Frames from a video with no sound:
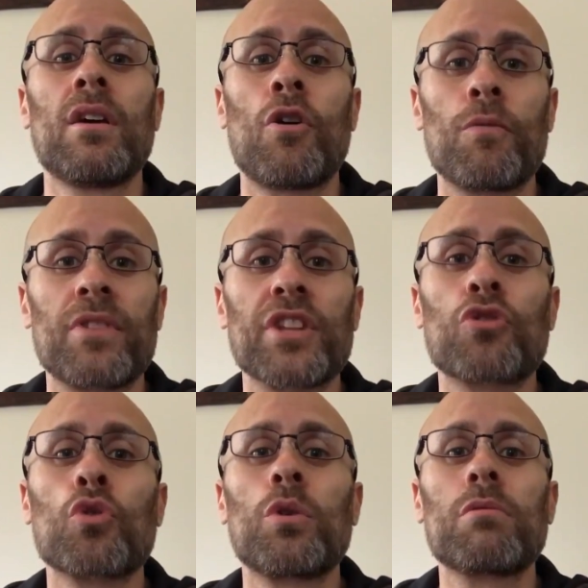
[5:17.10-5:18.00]
hopefully
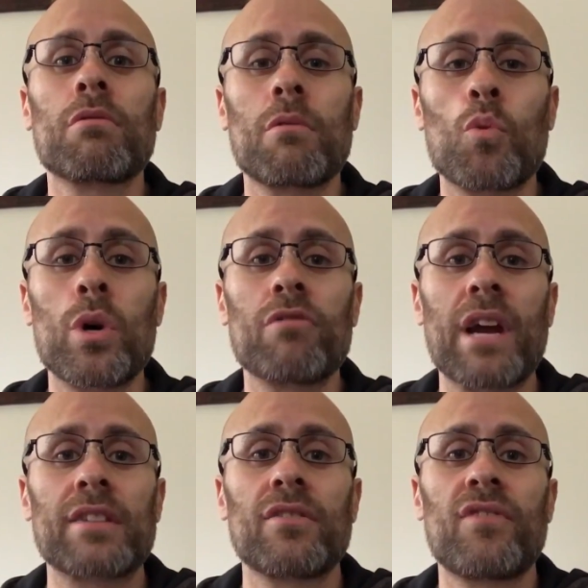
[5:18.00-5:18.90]
Google will
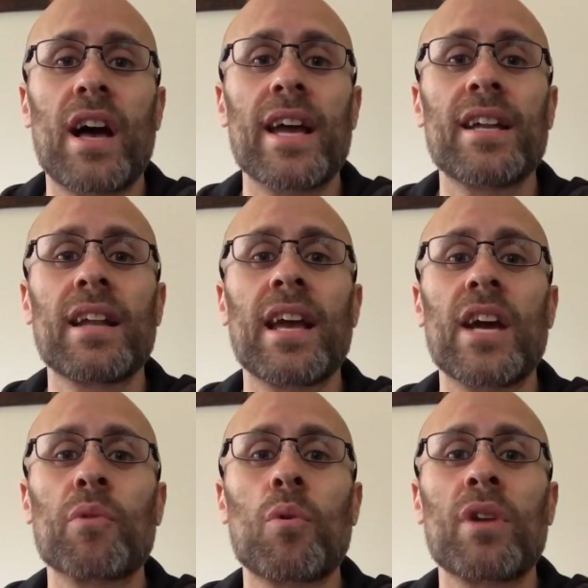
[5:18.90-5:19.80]
rectify it
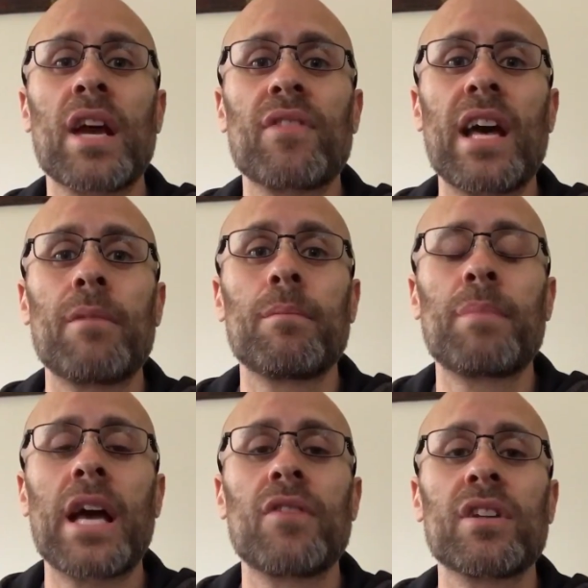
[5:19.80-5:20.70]
and we won't have that
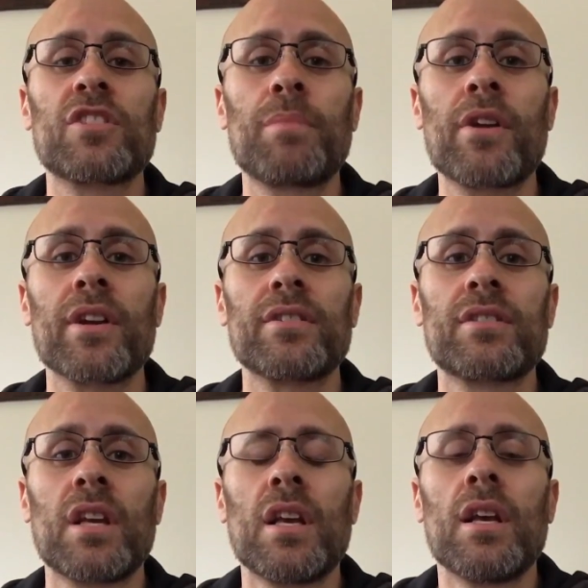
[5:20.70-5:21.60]
bad of an experience.